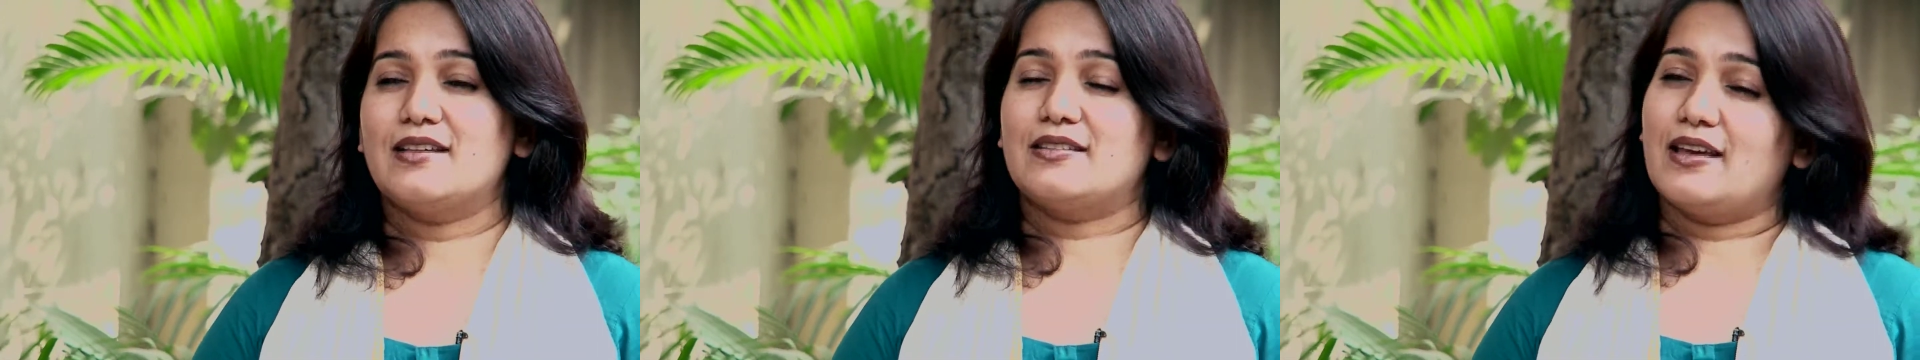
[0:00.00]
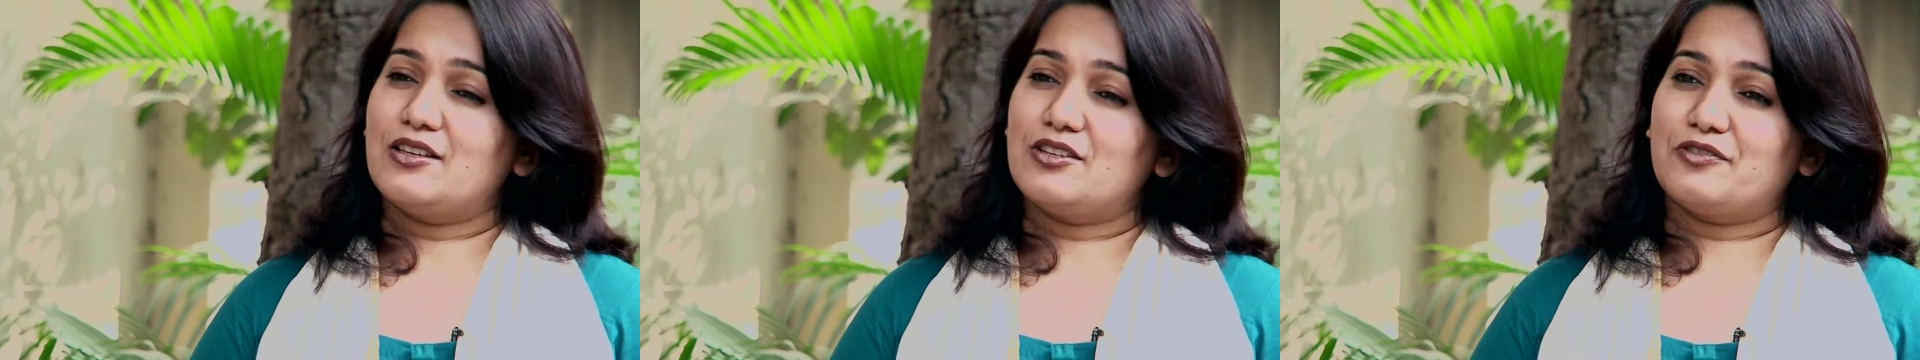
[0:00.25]

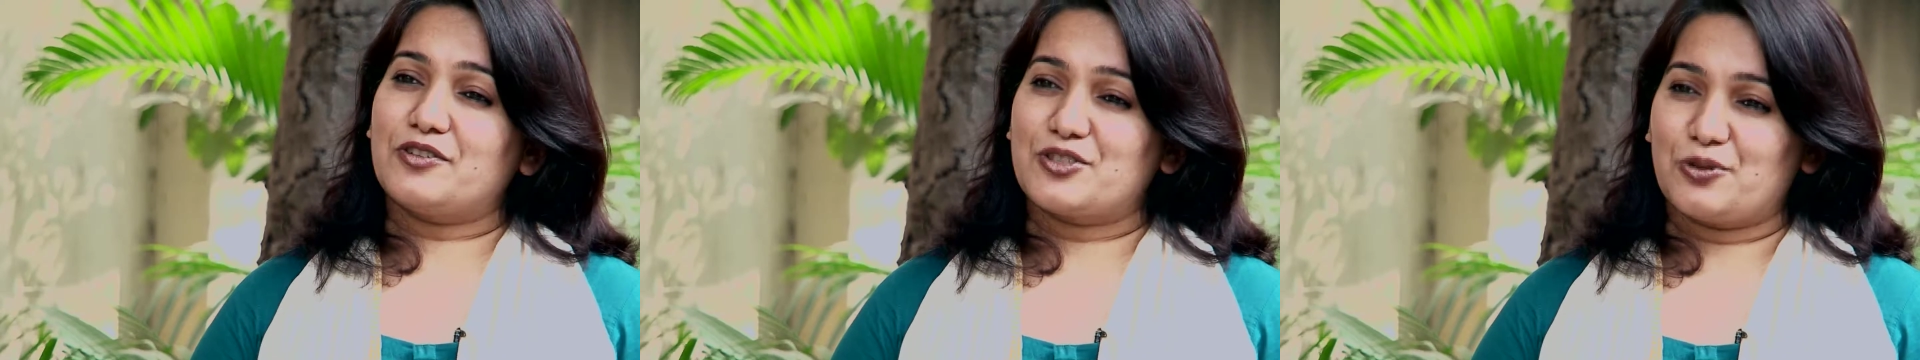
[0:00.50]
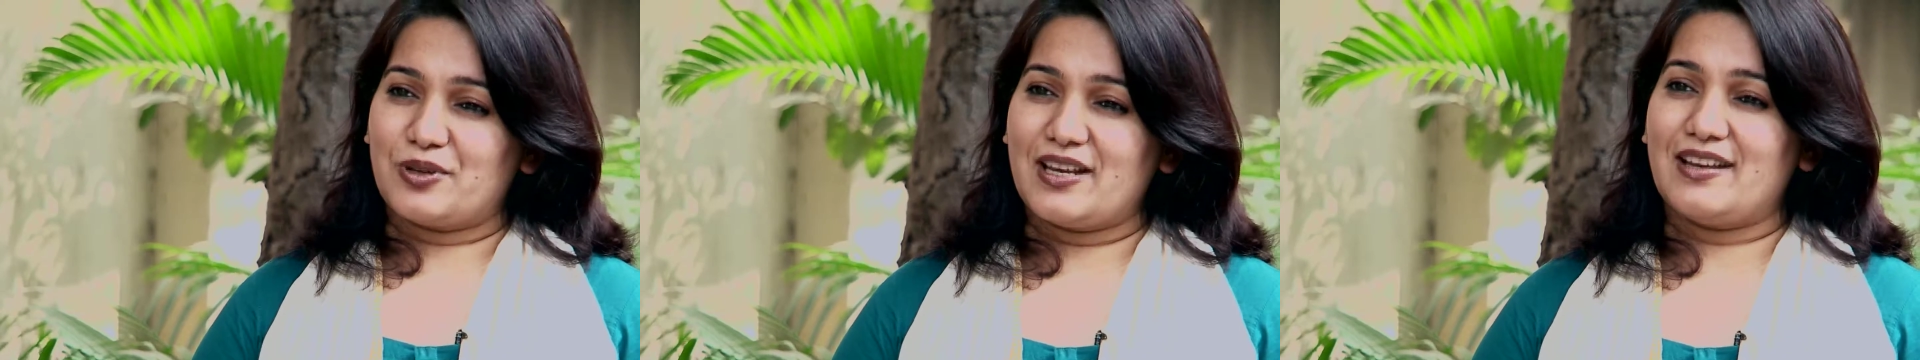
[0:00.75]
Thank you for
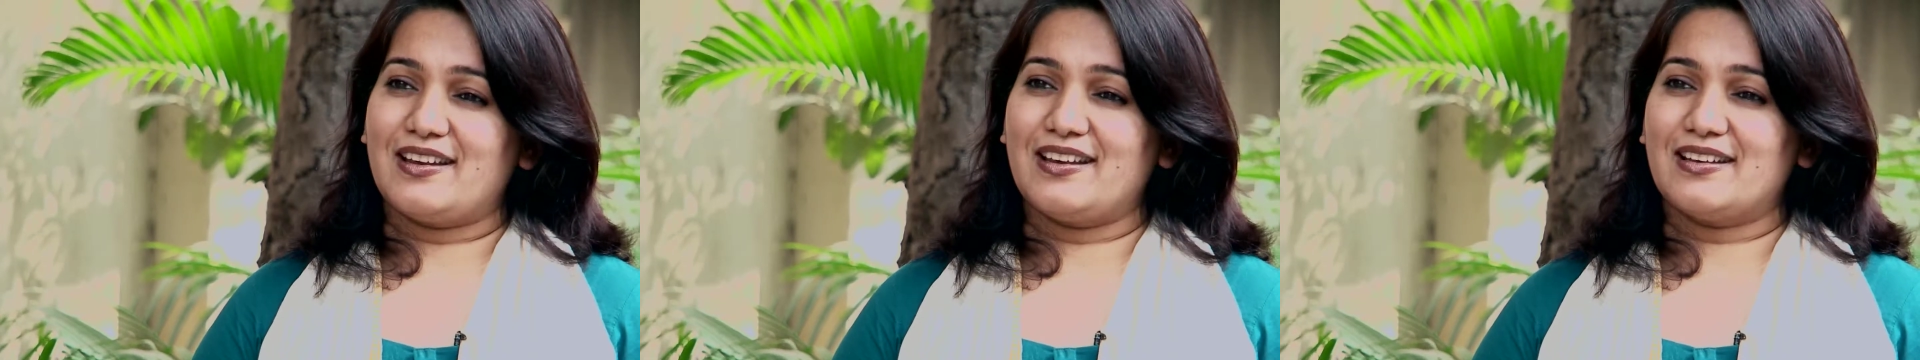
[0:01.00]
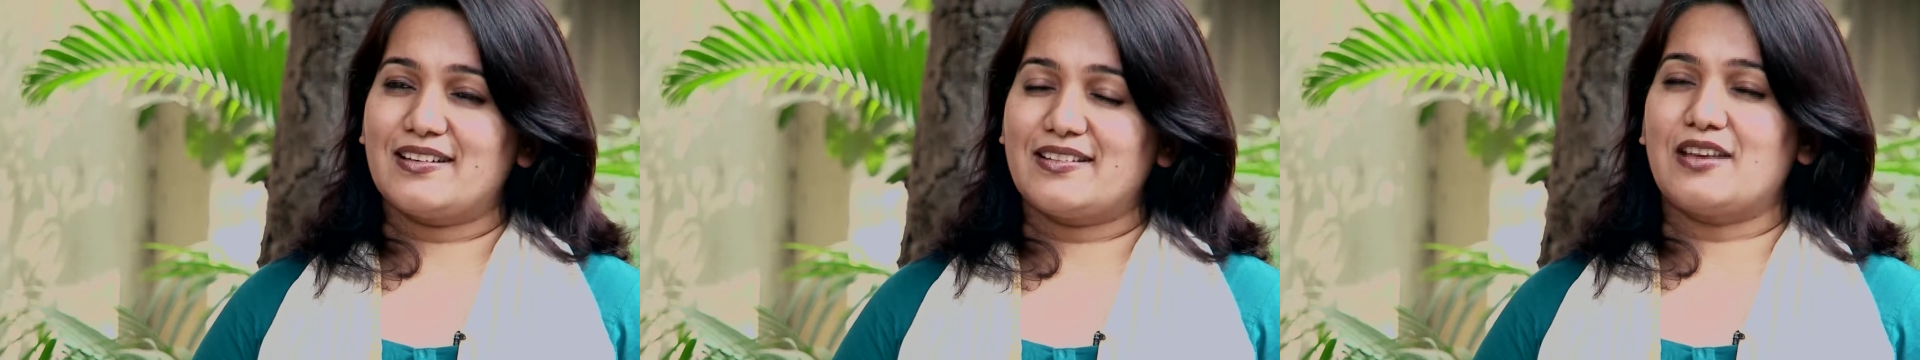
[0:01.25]

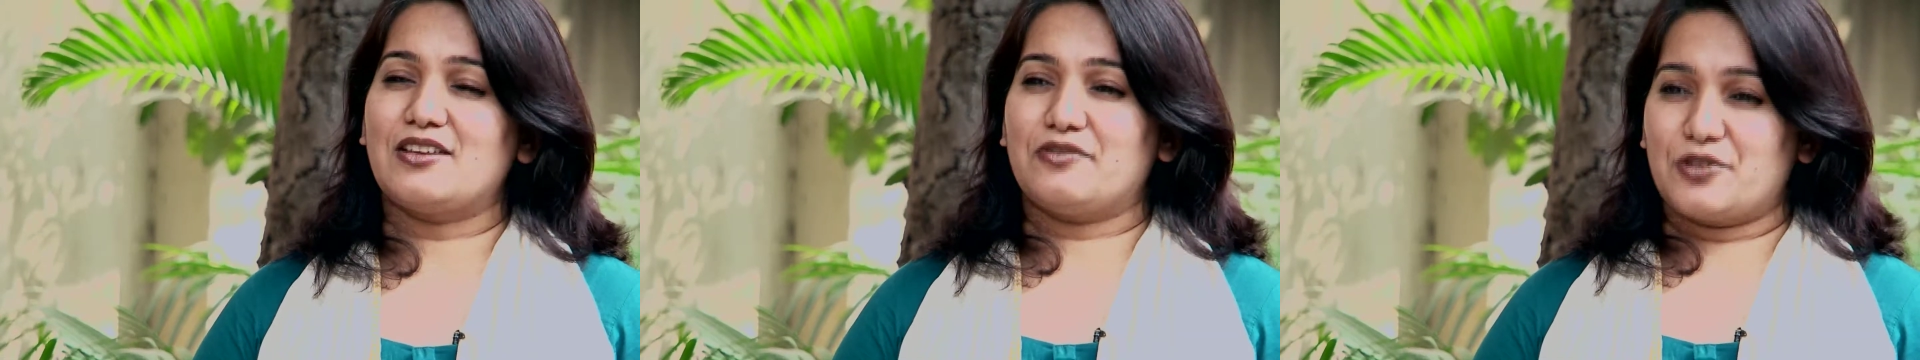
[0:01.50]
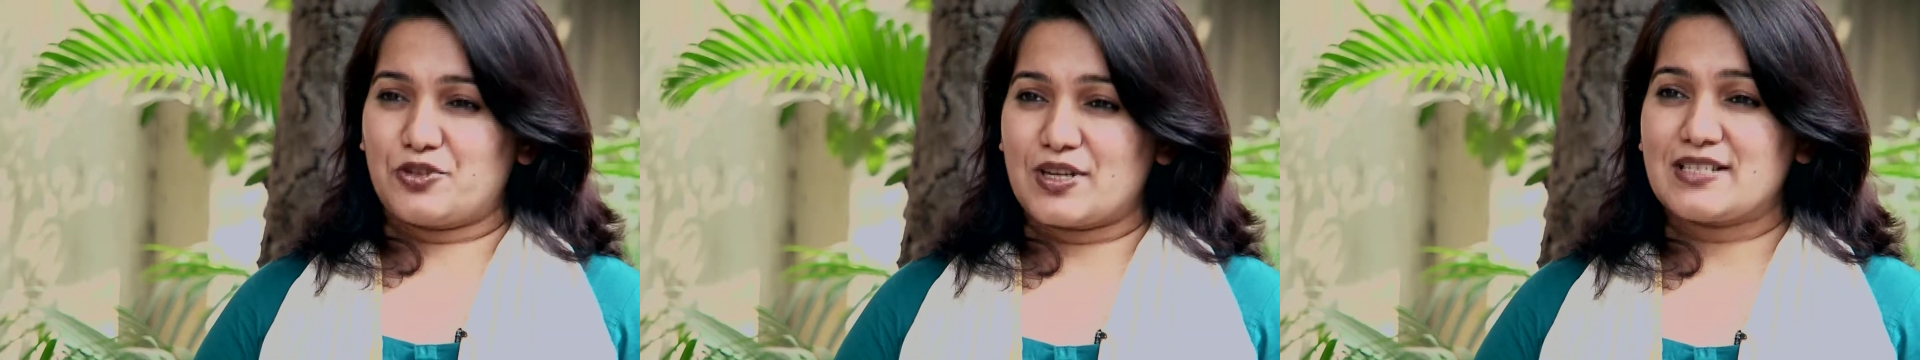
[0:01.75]
donating. Thank you
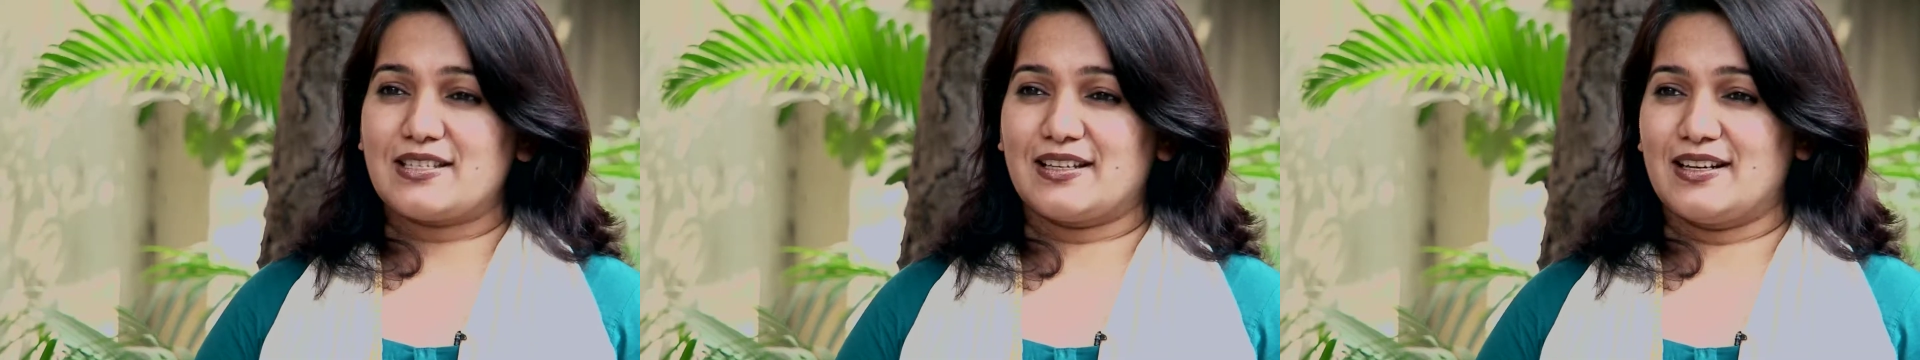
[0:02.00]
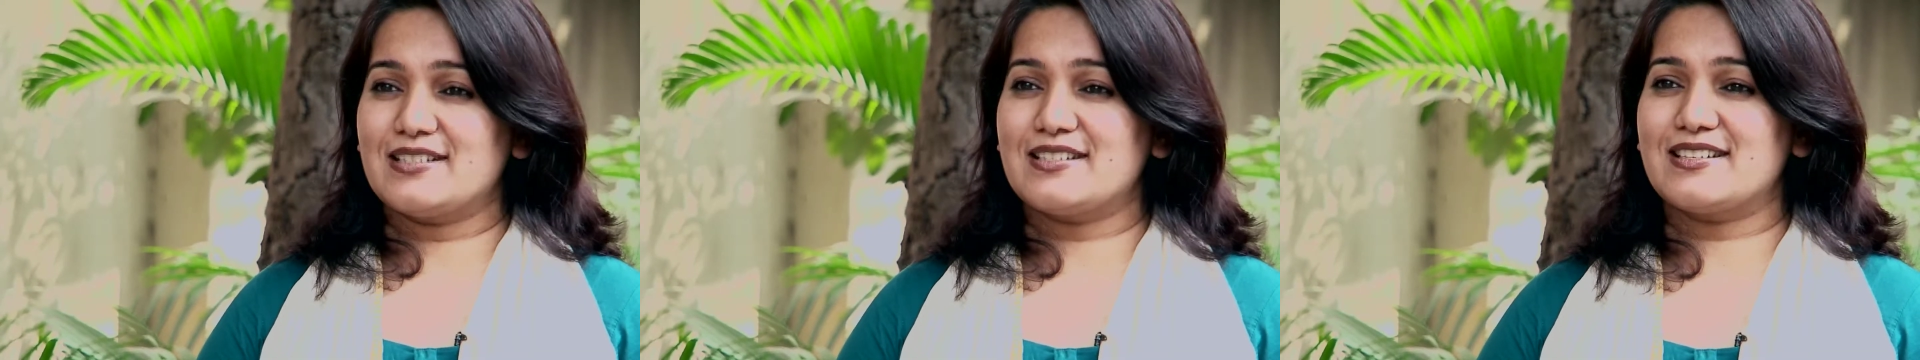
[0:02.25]
for
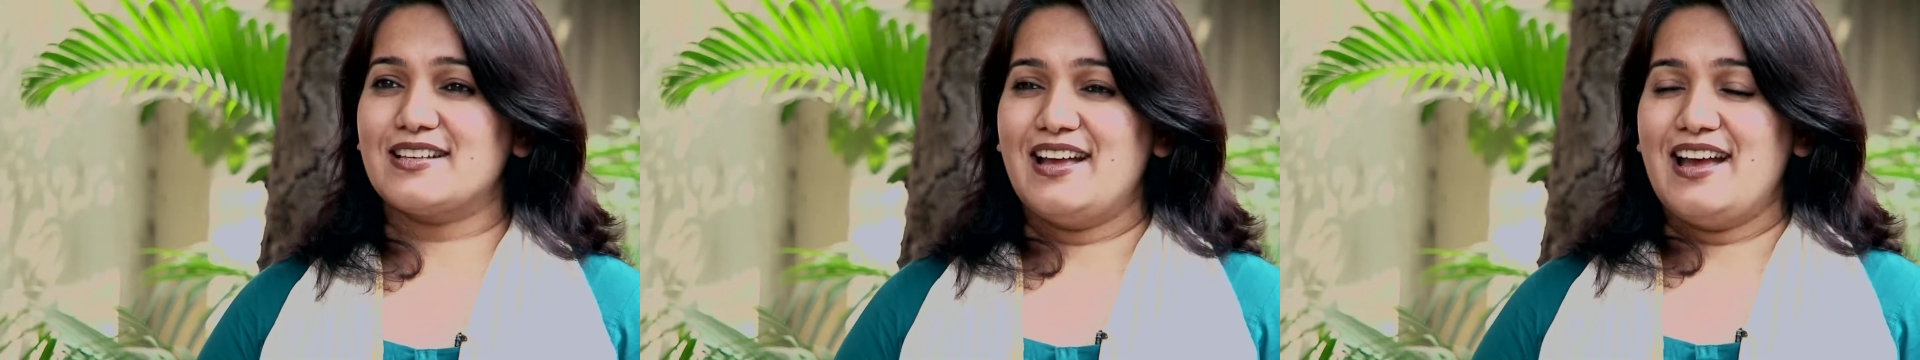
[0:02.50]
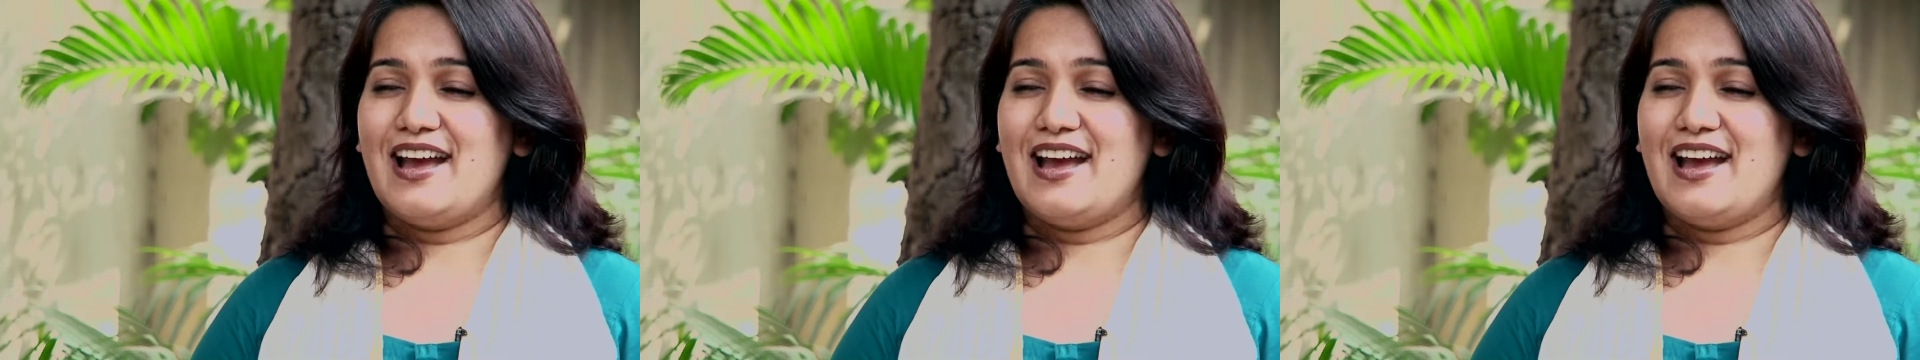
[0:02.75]
trusting us.